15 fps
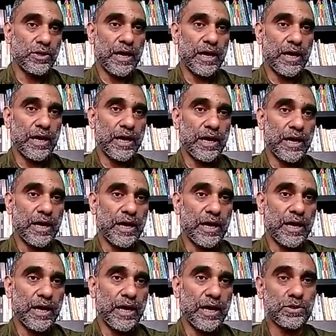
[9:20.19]
um,
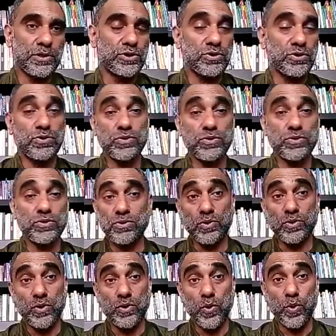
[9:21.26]
to
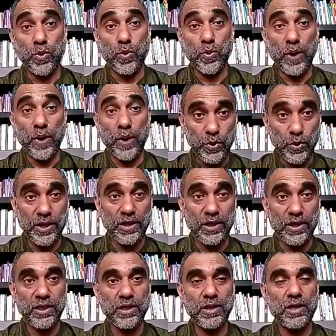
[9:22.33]
Wentworth,
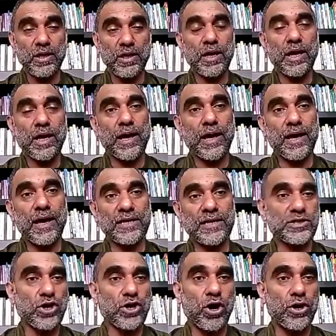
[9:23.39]
uh, and
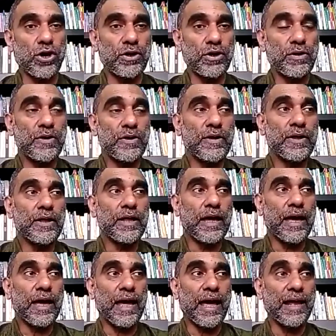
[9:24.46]
so on.
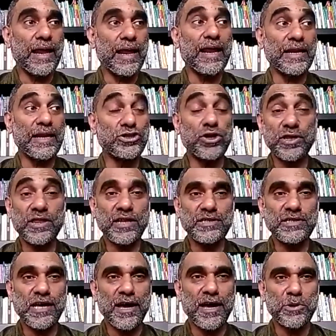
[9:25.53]
And and during that
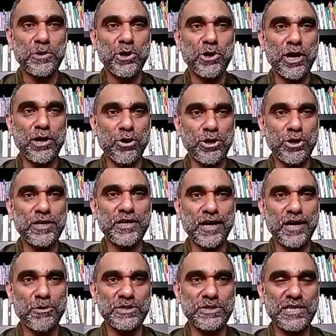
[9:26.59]
time, you know, ironically,
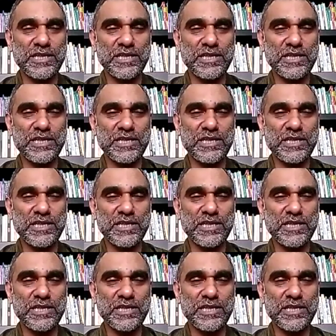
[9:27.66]
I would